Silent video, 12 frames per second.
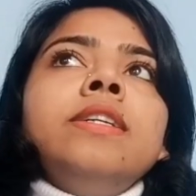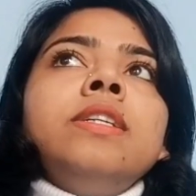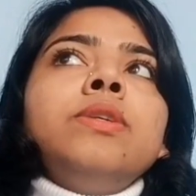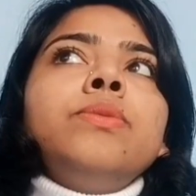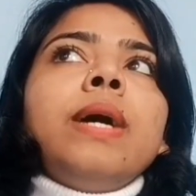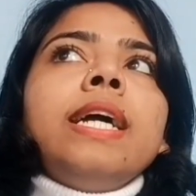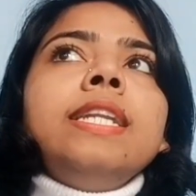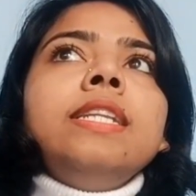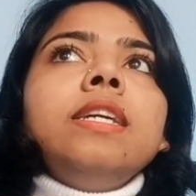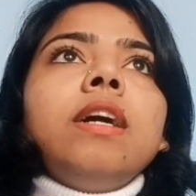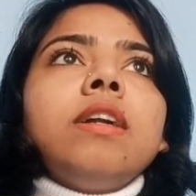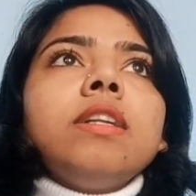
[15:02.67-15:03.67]

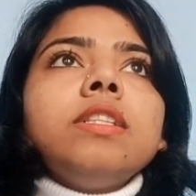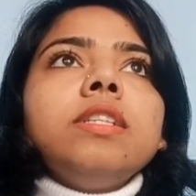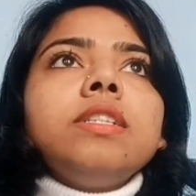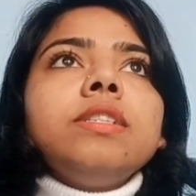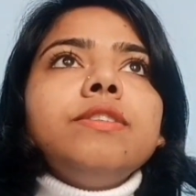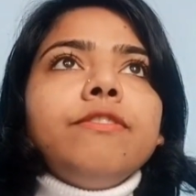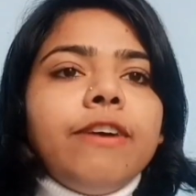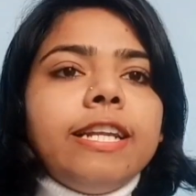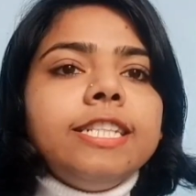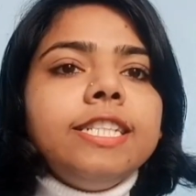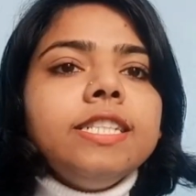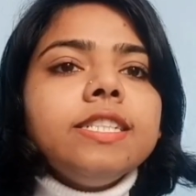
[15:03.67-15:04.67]
While another
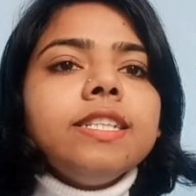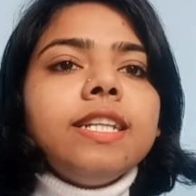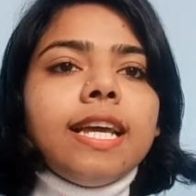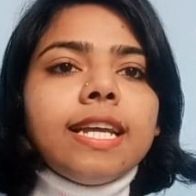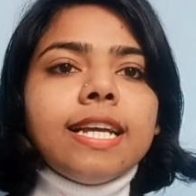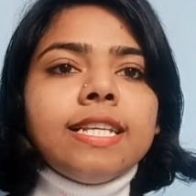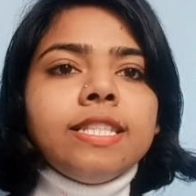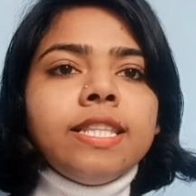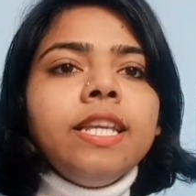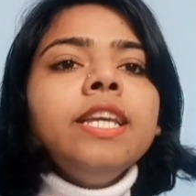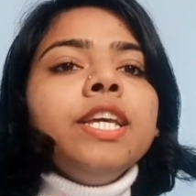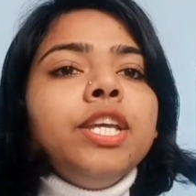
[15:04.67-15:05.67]
validation like as
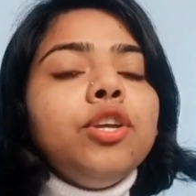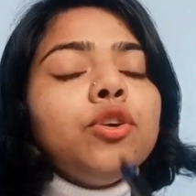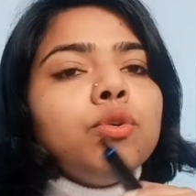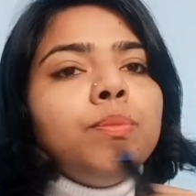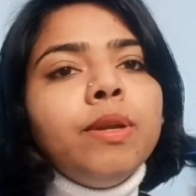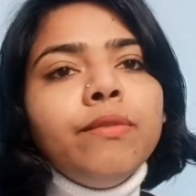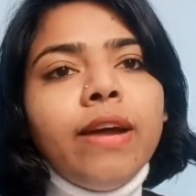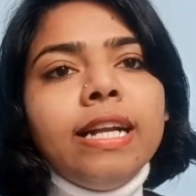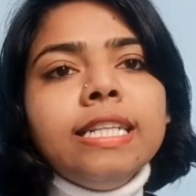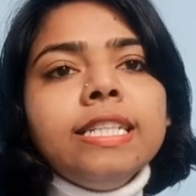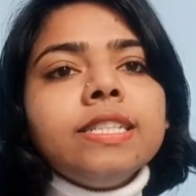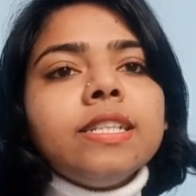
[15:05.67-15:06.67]
the equipment
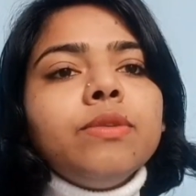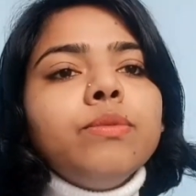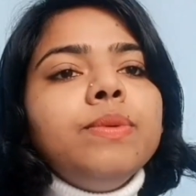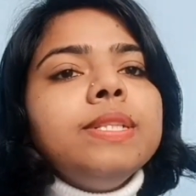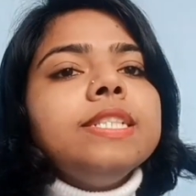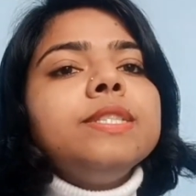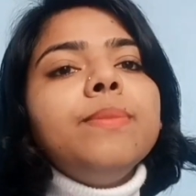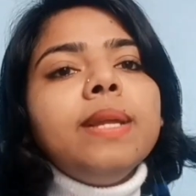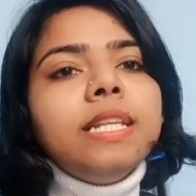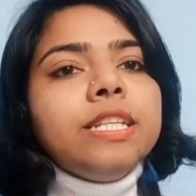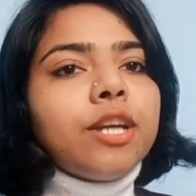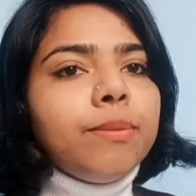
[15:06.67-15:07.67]
validation, which is
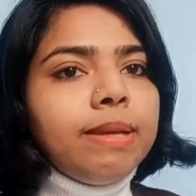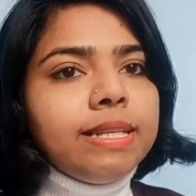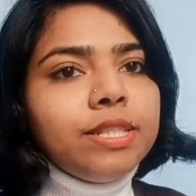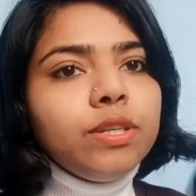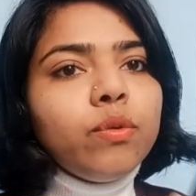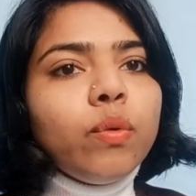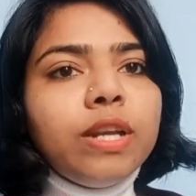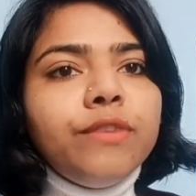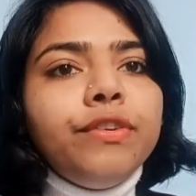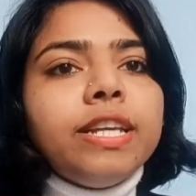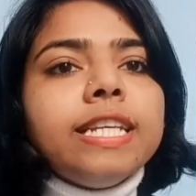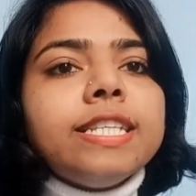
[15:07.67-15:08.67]
mainly termed as the
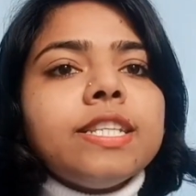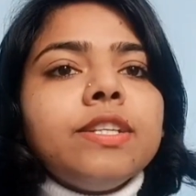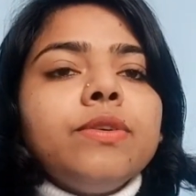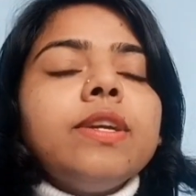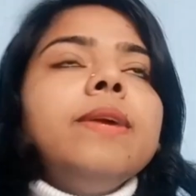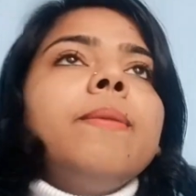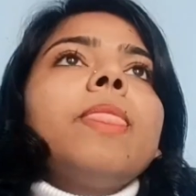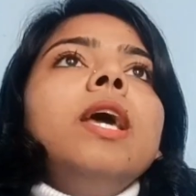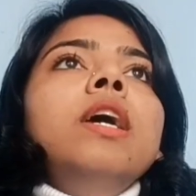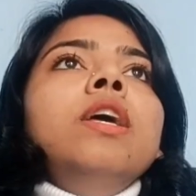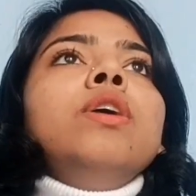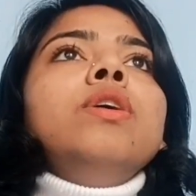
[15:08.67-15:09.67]
qualification. Okay,
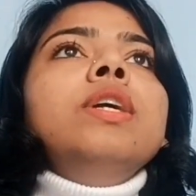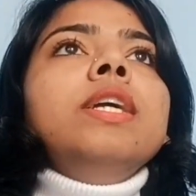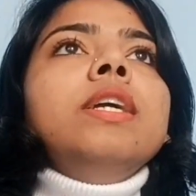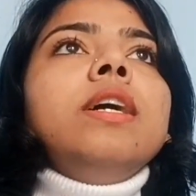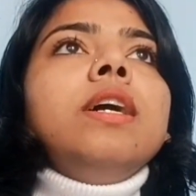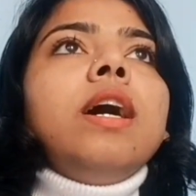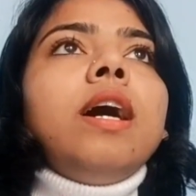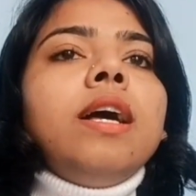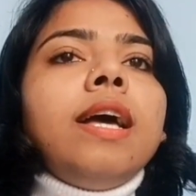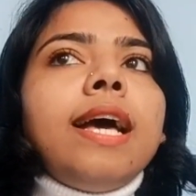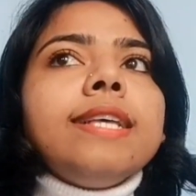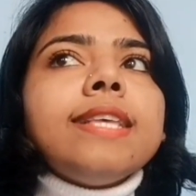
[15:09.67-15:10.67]

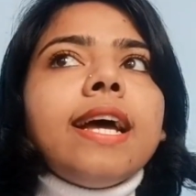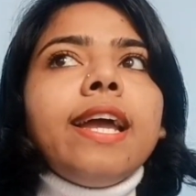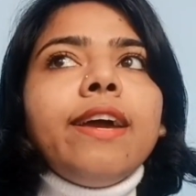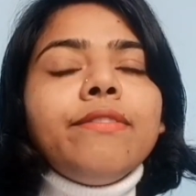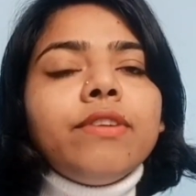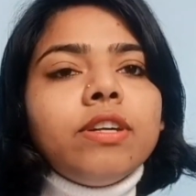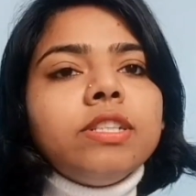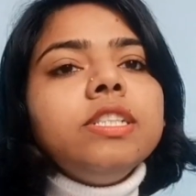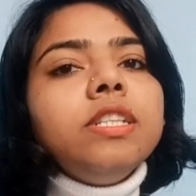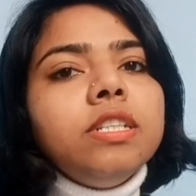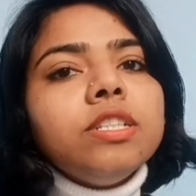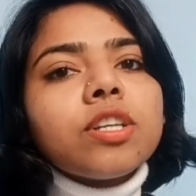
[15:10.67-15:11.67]
as I have
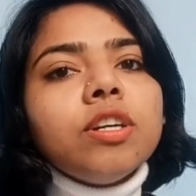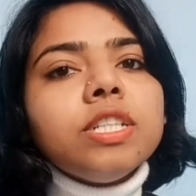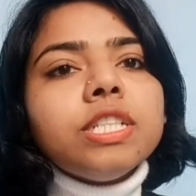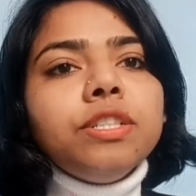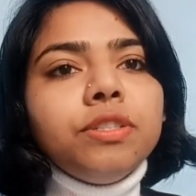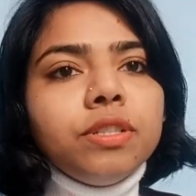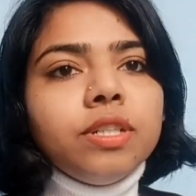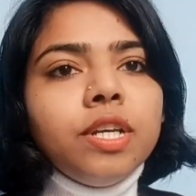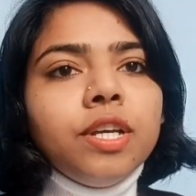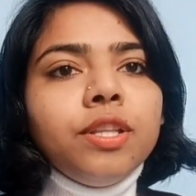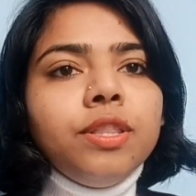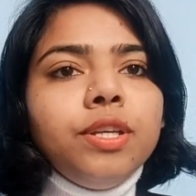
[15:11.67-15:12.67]
already discussed in
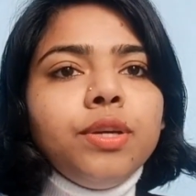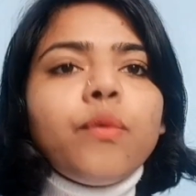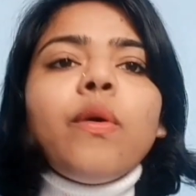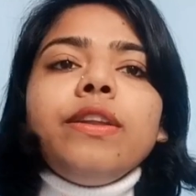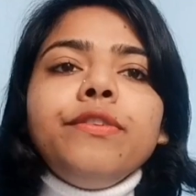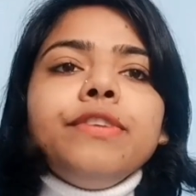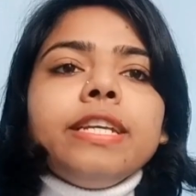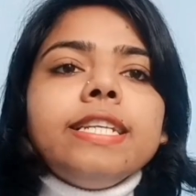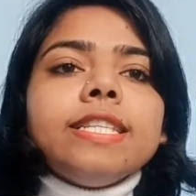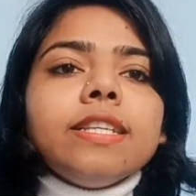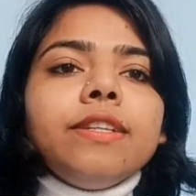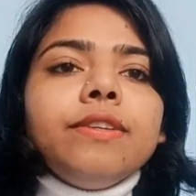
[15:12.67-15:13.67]
the
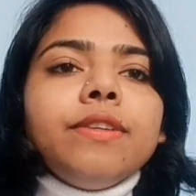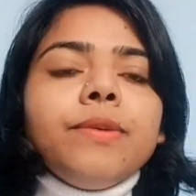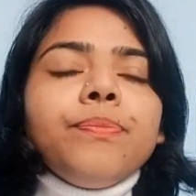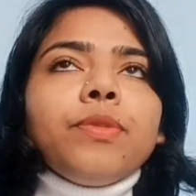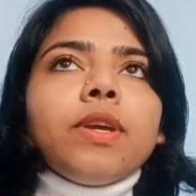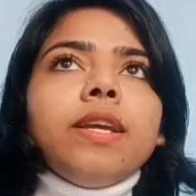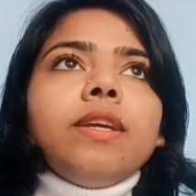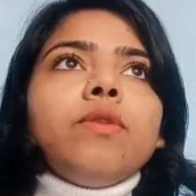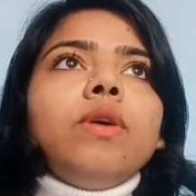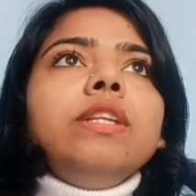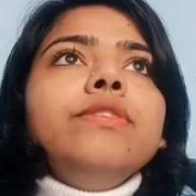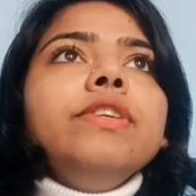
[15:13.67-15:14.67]
qualification. Okay,
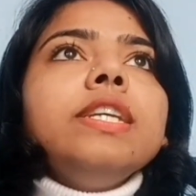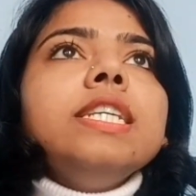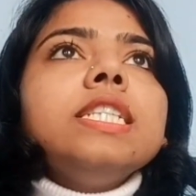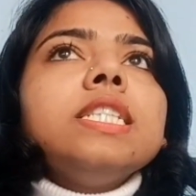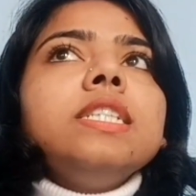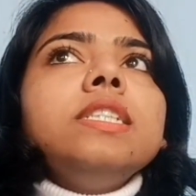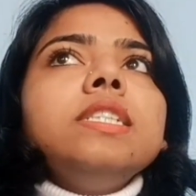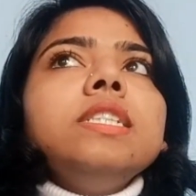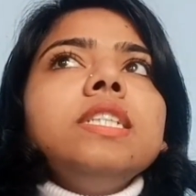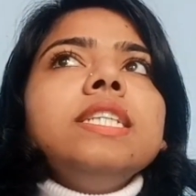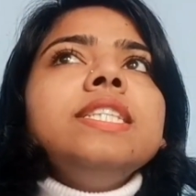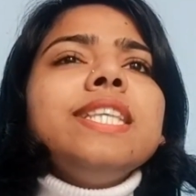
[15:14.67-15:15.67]

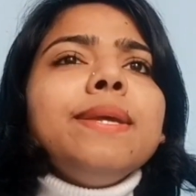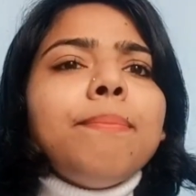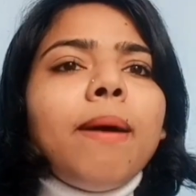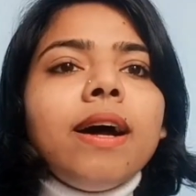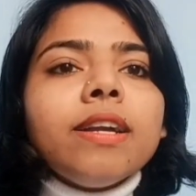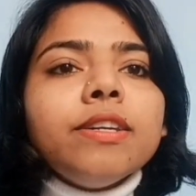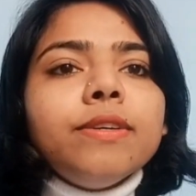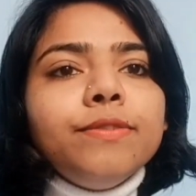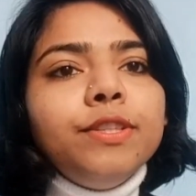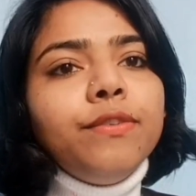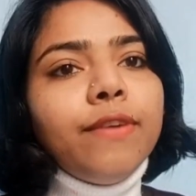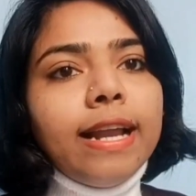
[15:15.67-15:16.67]
qualification is a part
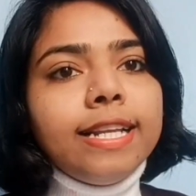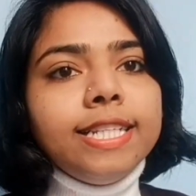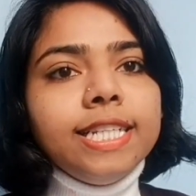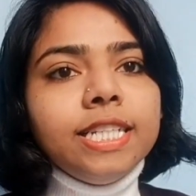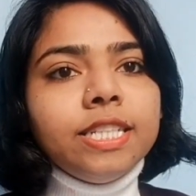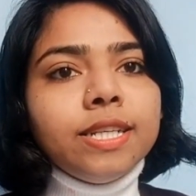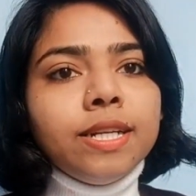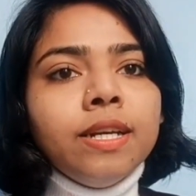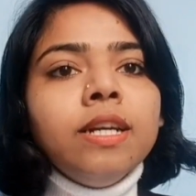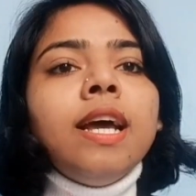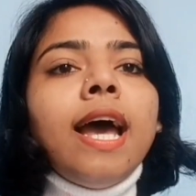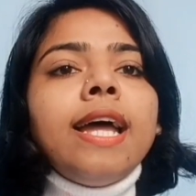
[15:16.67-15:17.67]
of the
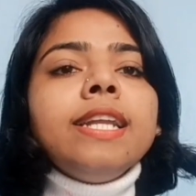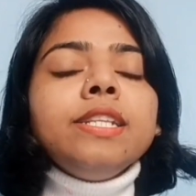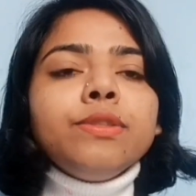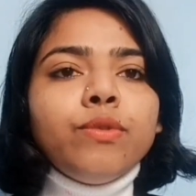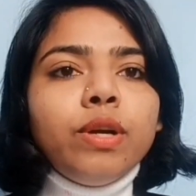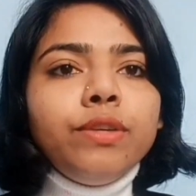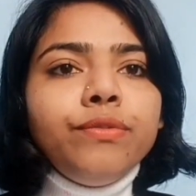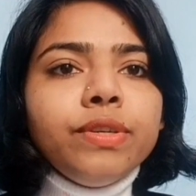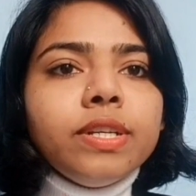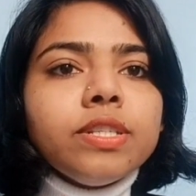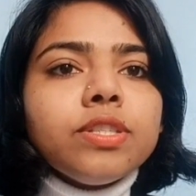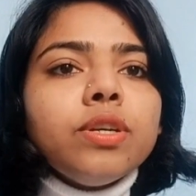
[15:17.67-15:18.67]
validation, and in
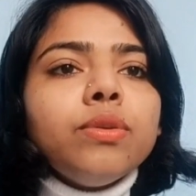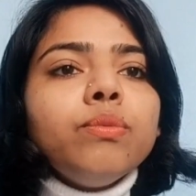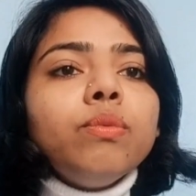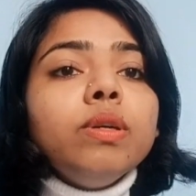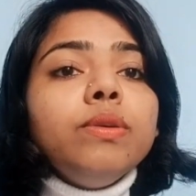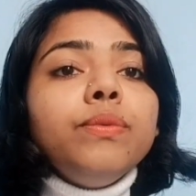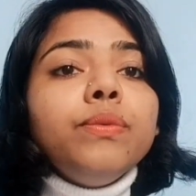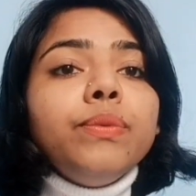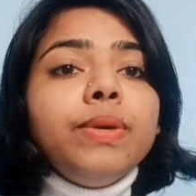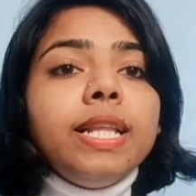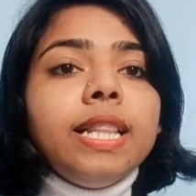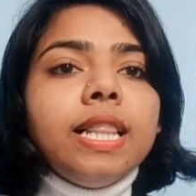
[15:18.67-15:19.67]
qualification
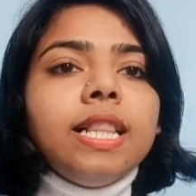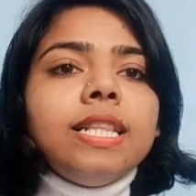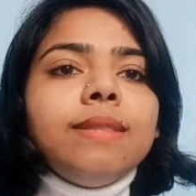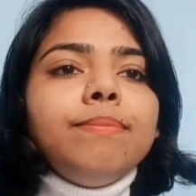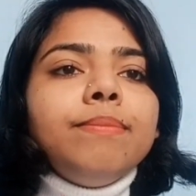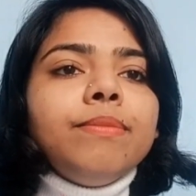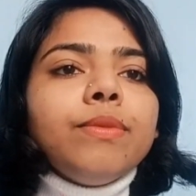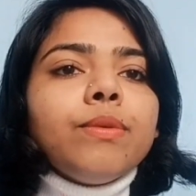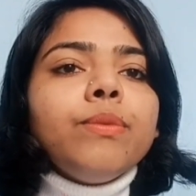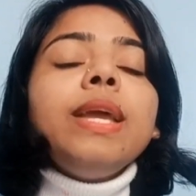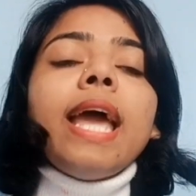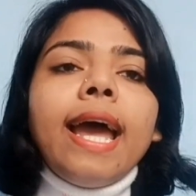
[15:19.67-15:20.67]

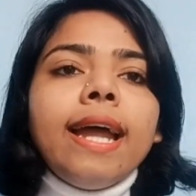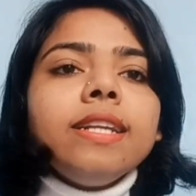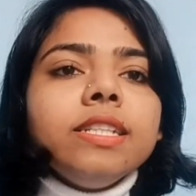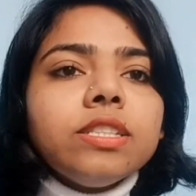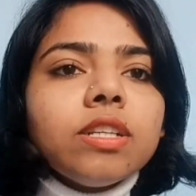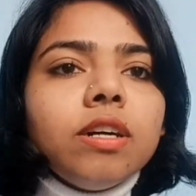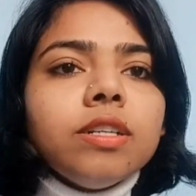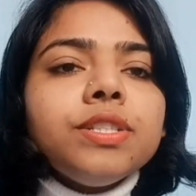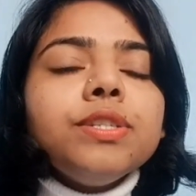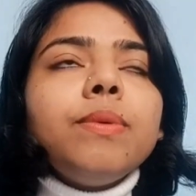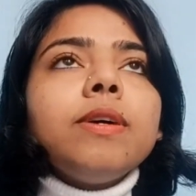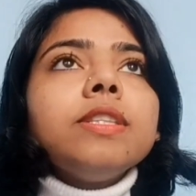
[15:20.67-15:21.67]
we had
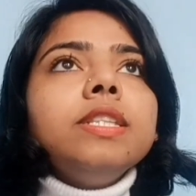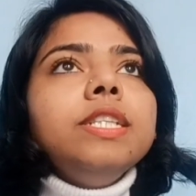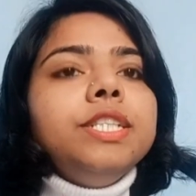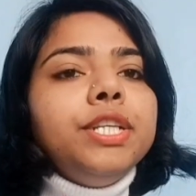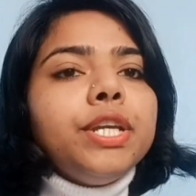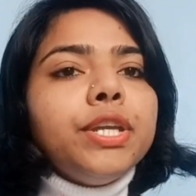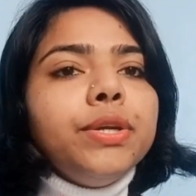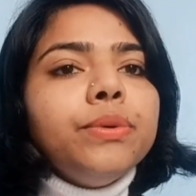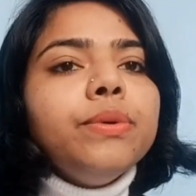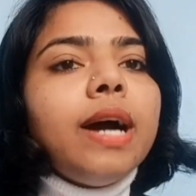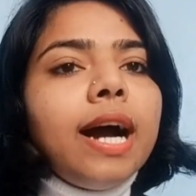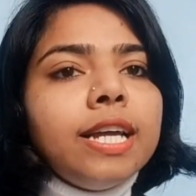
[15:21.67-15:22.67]
discussed about the
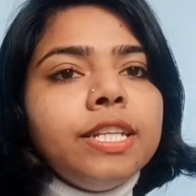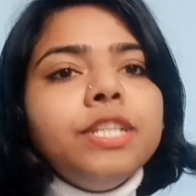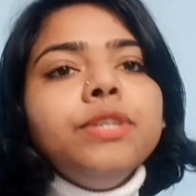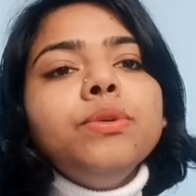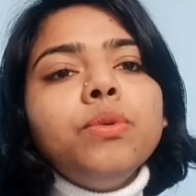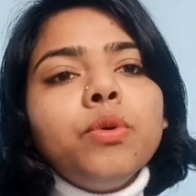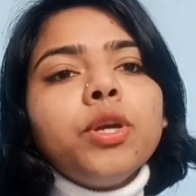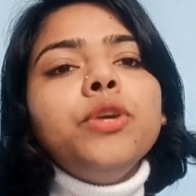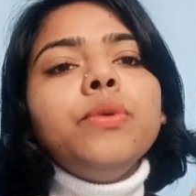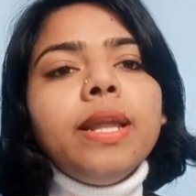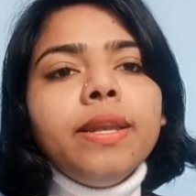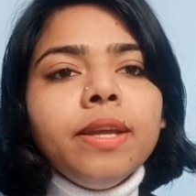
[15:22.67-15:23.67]
DQ, IQ,
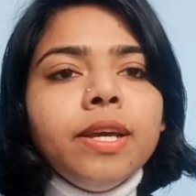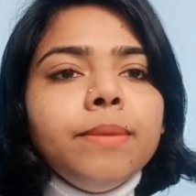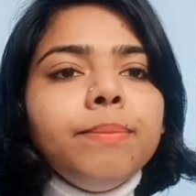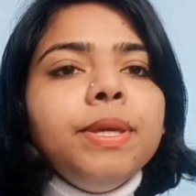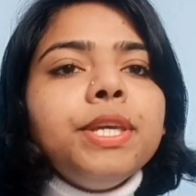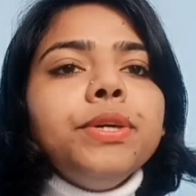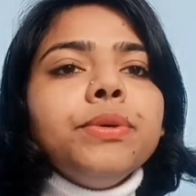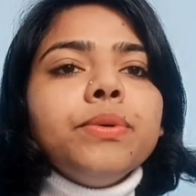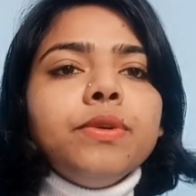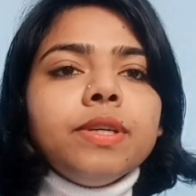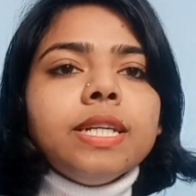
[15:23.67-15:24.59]
OQ and PQ.